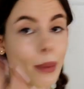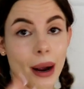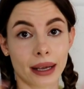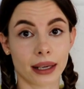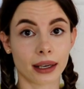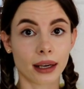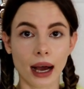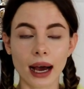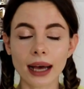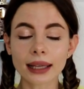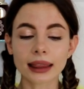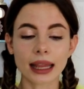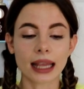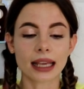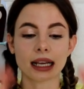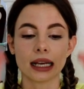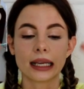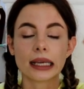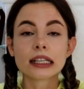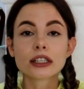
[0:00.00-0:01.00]
my god,
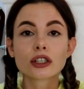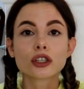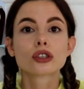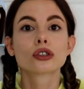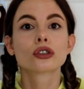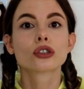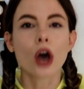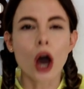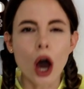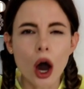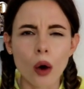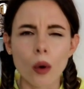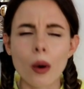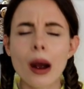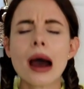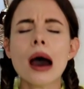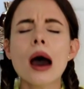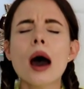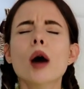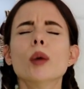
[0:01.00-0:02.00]
like it's so
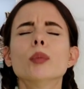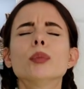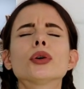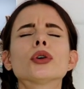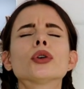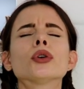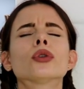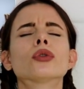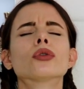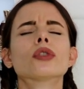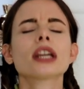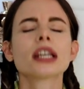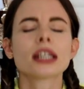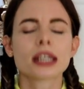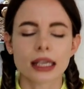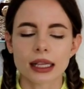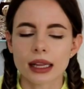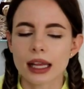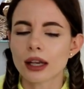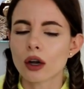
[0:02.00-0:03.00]

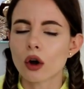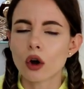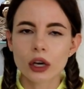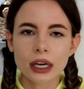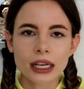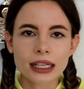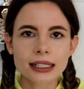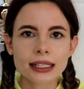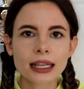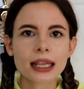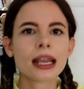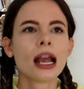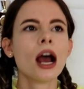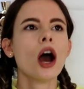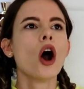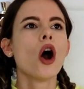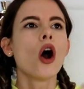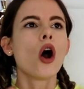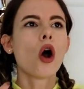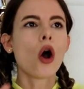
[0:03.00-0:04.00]
pretty. Like honestly,
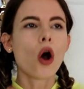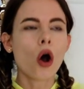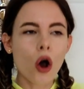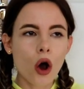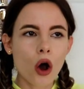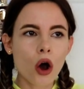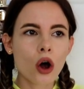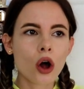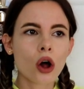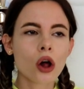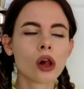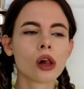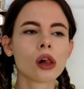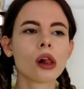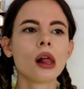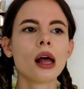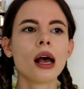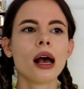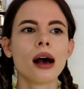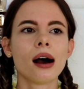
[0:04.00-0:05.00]

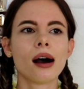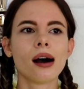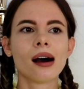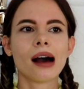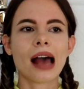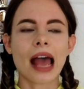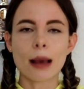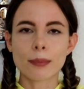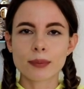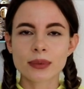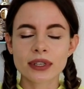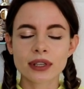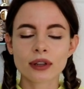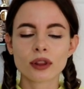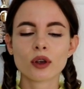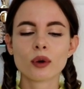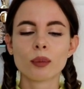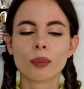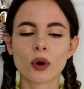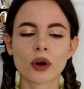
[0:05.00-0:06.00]
all
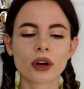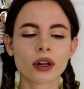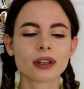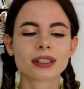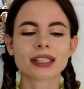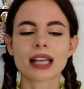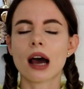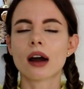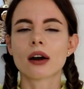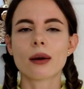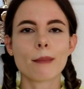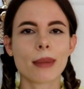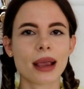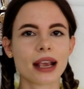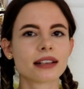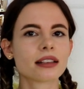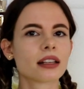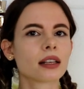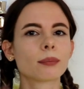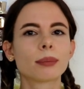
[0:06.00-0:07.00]
Absolute bottles are
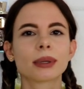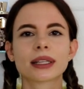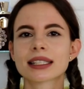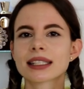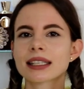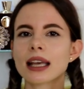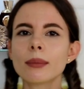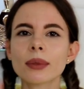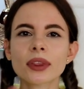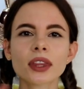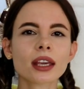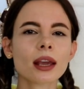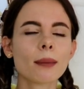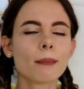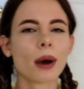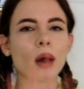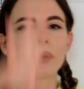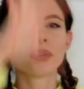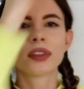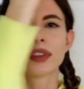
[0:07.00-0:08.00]
amazing, but something
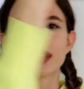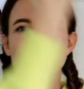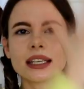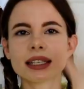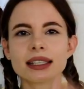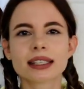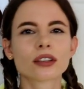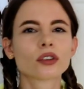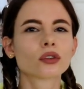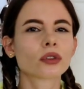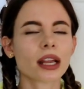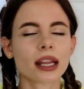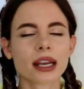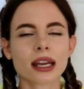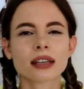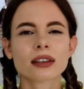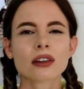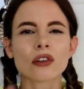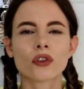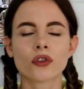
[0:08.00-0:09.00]
about this
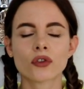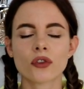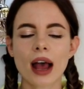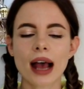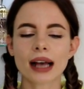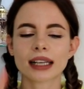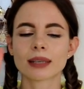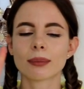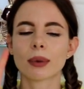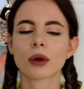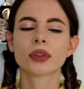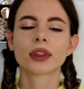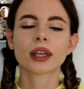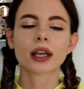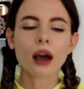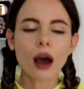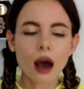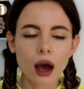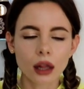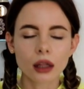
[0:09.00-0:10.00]
gradient effect, about the
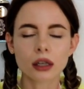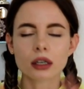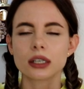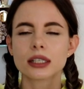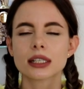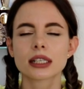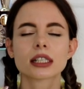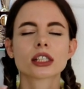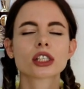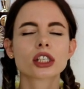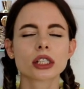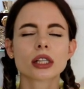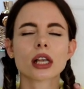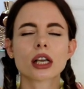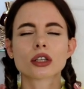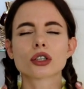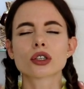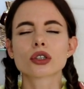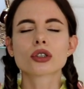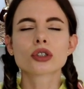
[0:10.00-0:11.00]
colors, it's just
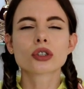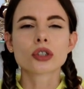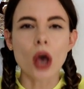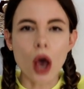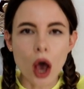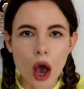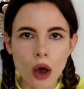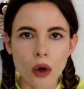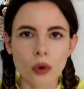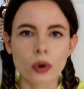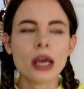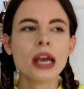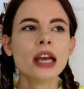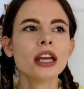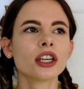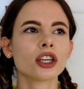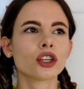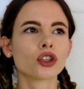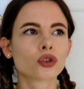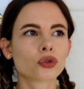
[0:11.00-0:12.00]
like so
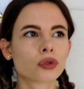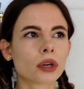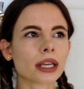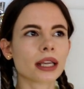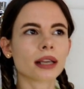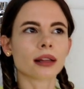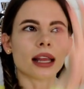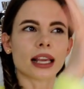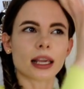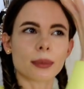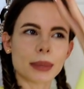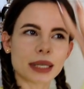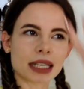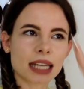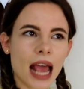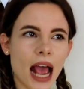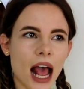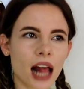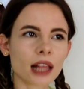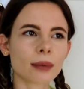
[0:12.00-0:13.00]
intriguing, like
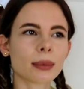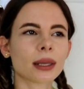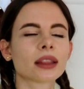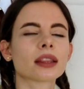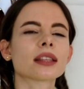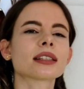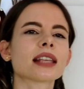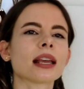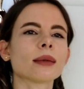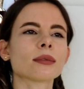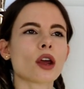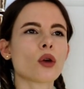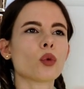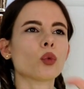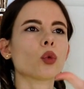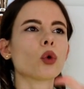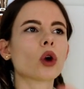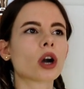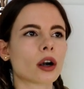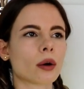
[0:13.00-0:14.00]
metallic but at the same
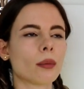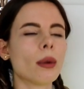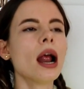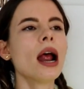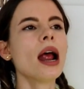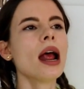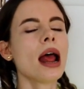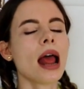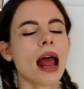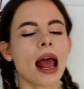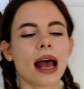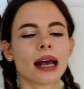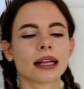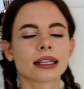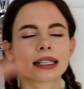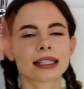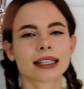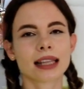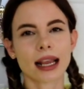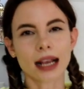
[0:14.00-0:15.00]
time warm.
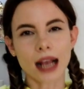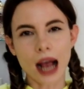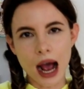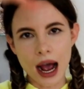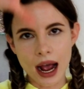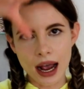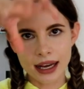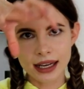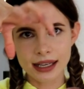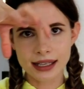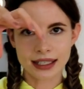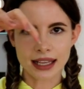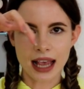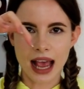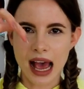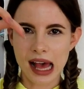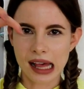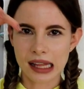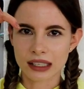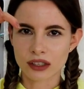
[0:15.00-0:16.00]
And it's like ice
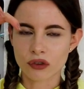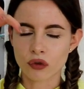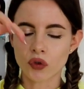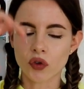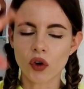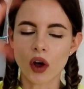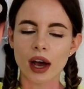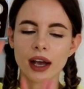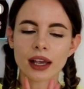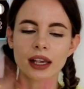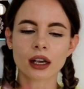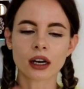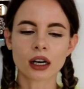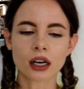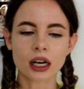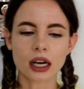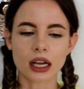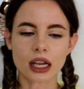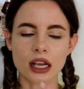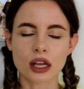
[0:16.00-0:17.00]
and
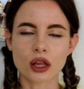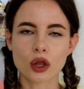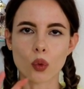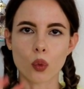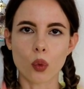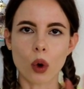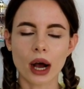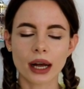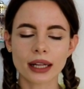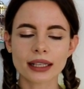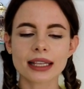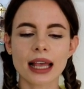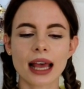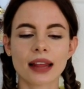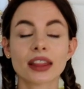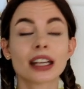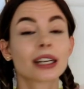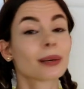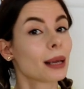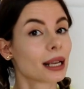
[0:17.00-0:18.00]
fire in ones,
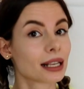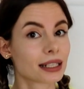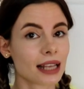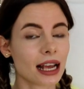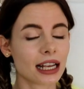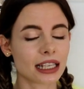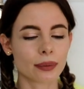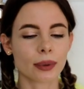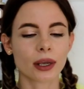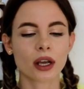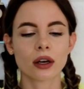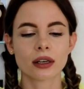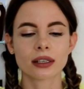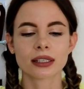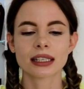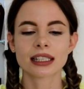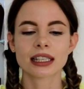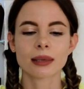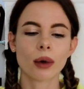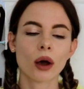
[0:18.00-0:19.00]
and that makes sense
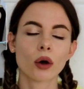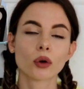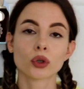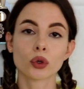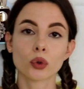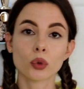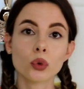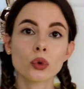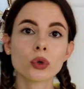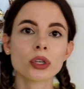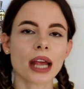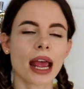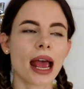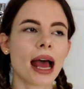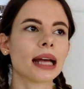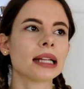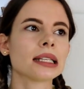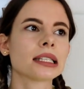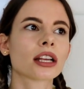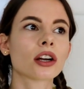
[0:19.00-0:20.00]
because it's about oud
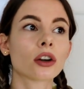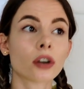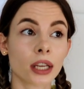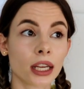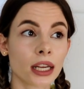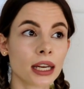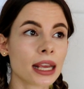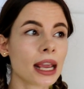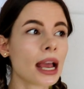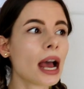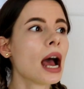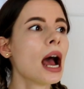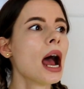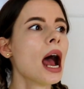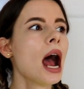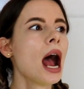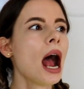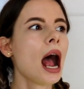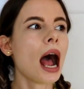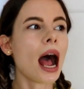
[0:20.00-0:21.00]
and gardenia.
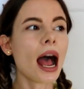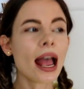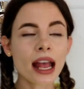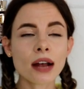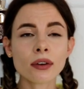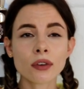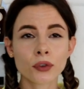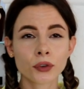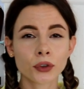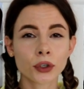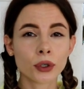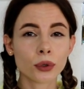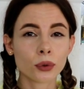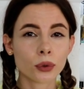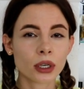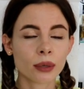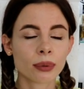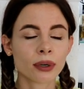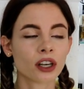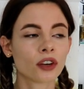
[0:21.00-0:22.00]
I have a few
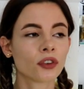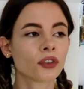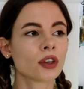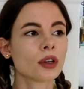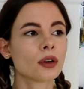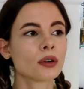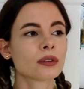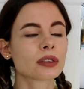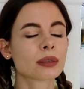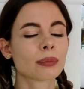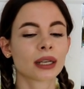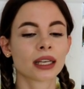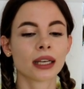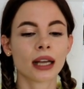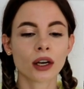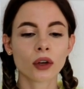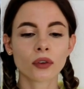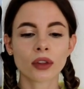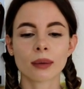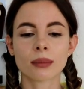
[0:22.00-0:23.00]
oudy perfumes, but
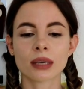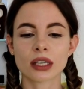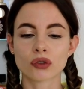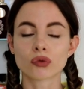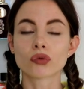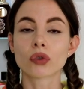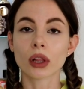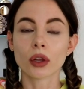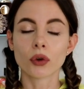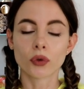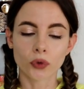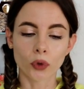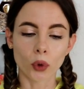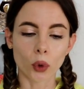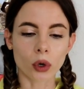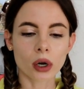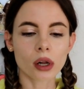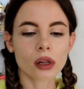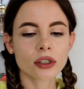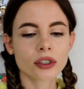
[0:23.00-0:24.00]
none of them is really
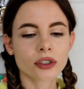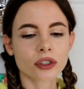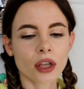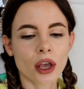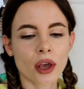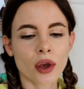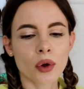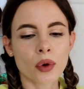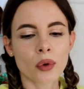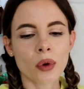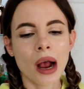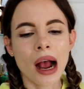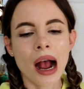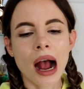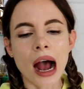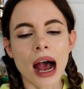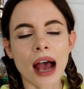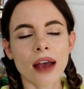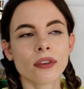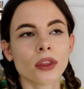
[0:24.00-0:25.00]
floral, so
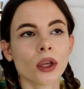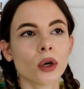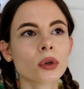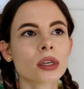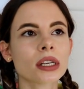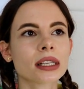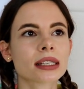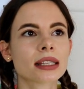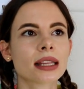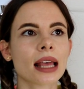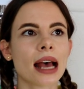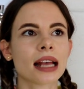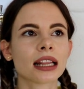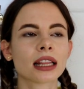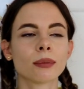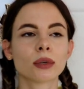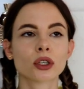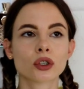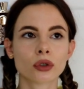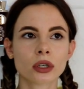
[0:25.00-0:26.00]
I've noticed that
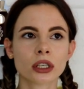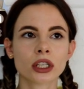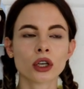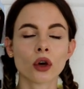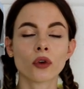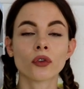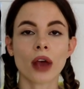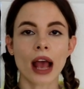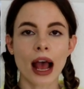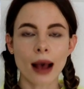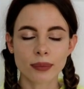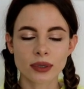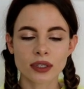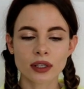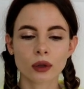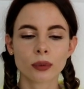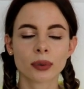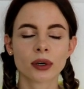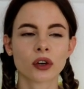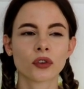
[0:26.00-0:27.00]
the majority of
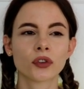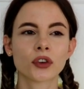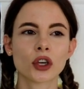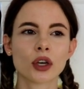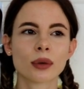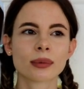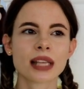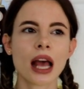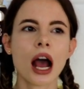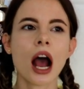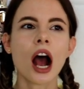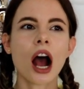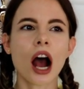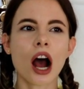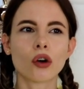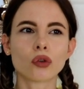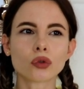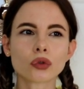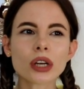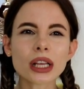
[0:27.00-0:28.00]
Absolute perfumes
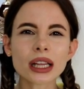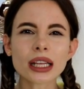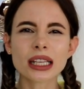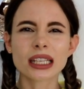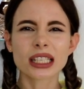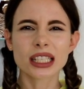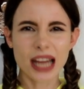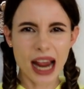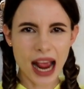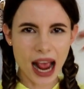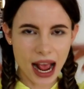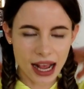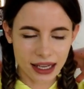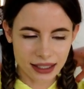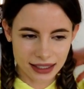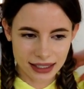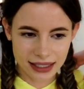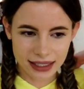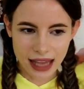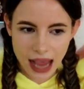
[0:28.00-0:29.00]
are really
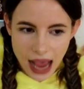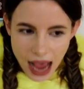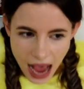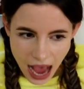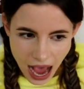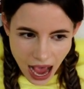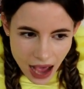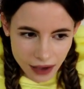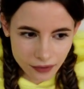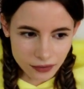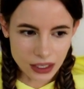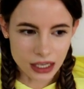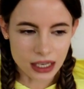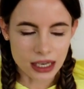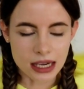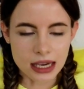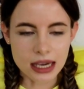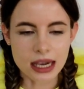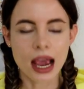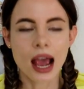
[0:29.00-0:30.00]
intense,
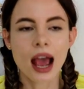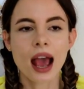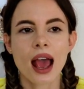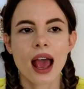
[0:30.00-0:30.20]
heavy,